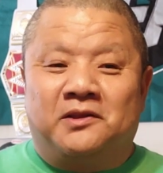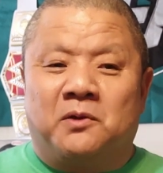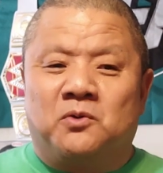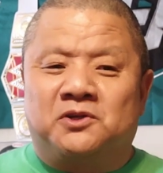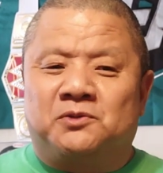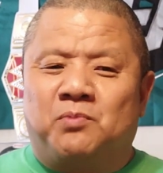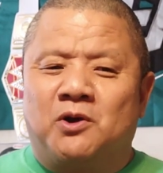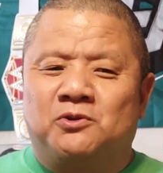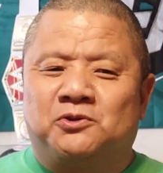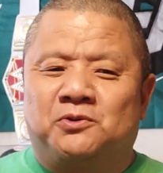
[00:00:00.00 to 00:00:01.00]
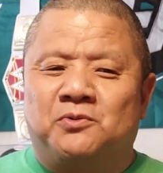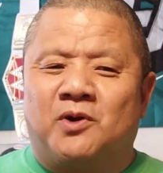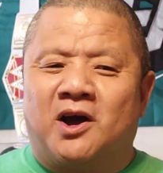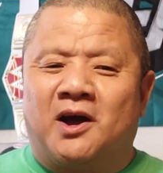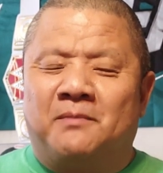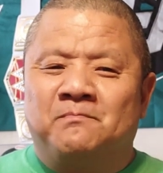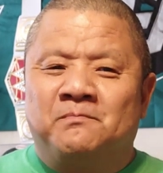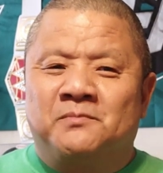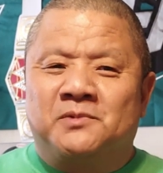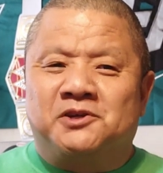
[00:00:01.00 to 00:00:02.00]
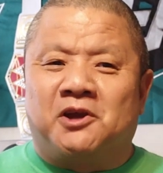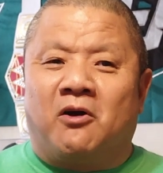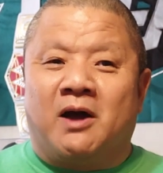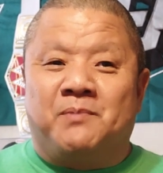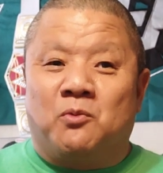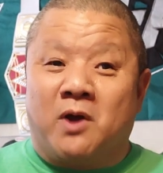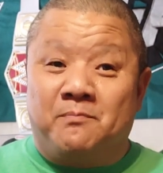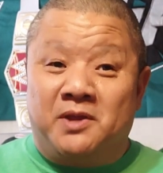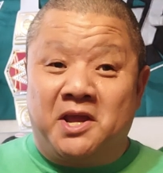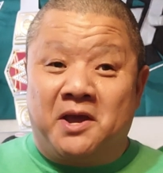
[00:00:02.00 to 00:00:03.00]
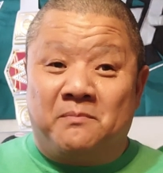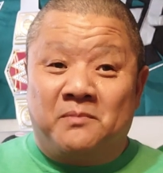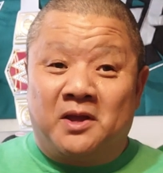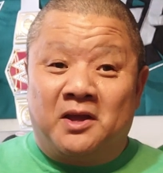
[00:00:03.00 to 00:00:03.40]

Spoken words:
they were supposed to show up at 1 p.m.